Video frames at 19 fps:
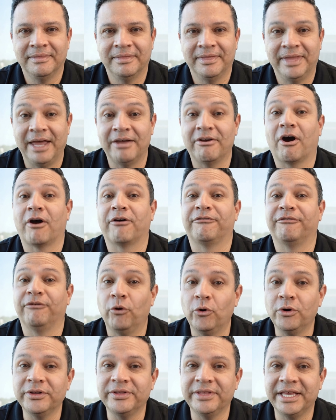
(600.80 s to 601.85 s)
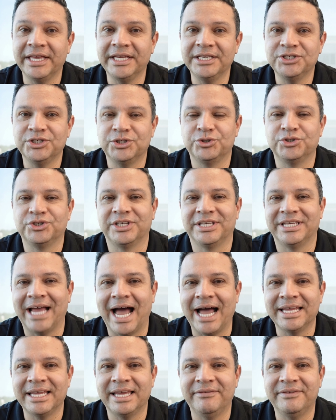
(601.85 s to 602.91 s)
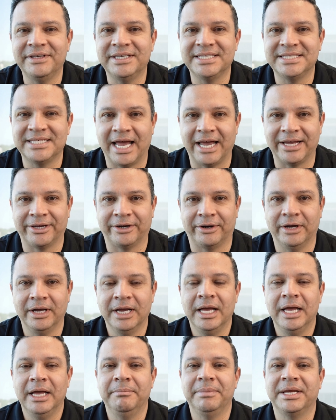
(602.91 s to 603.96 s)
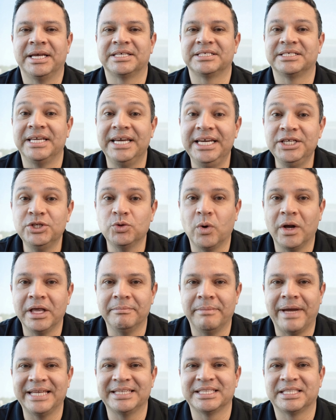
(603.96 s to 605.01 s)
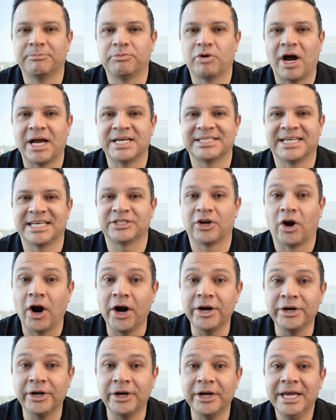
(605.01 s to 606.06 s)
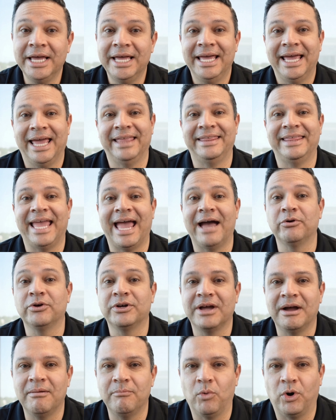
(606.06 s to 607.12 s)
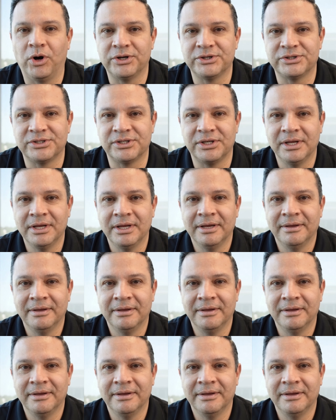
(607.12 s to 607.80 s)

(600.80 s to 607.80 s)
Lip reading: There are 4 things you should not give a designer because each one makes the process harder and the outcome worse.